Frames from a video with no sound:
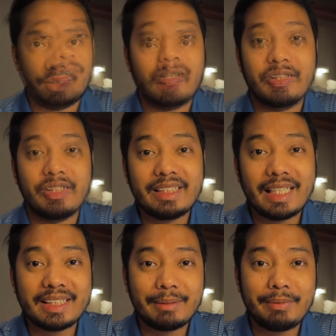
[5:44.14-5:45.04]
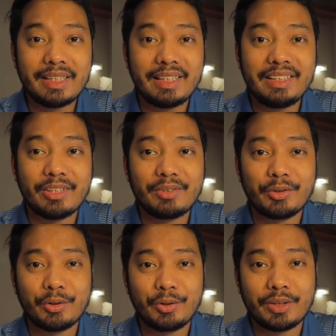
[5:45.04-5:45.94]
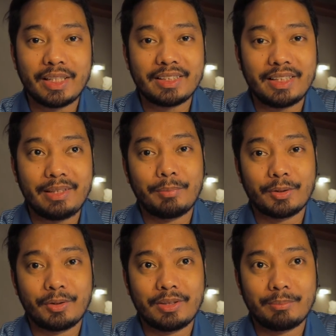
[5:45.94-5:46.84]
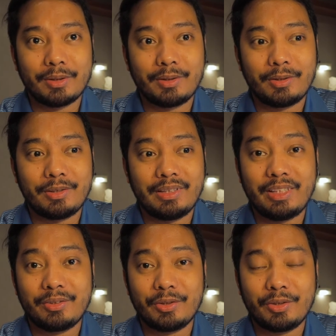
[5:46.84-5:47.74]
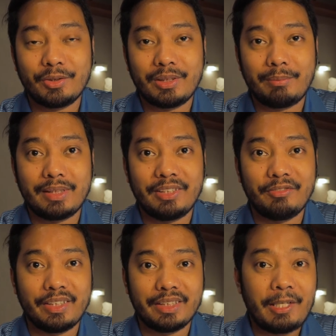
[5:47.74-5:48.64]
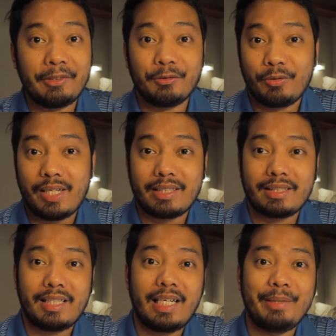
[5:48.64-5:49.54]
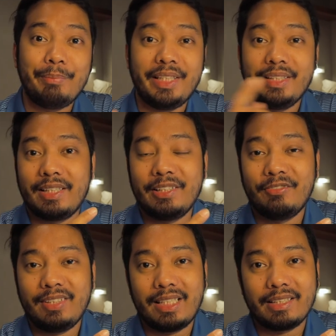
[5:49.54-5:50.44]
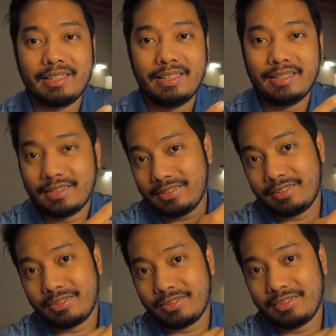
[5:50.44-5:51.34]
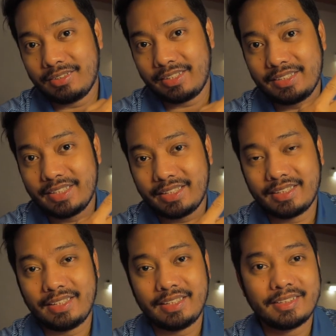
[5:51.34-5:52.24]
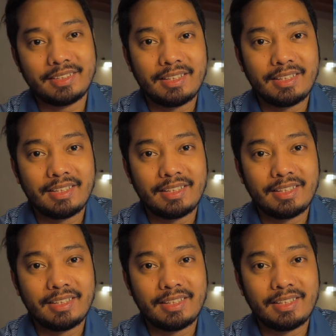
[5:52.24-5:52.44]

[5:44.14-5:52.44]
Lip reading: Okay, so it doesn't mean na hindi ako nag-shoot as a photographer or hindi ako nag-shoot ng mga event. In fact, I made a vlog here, so you can check it here,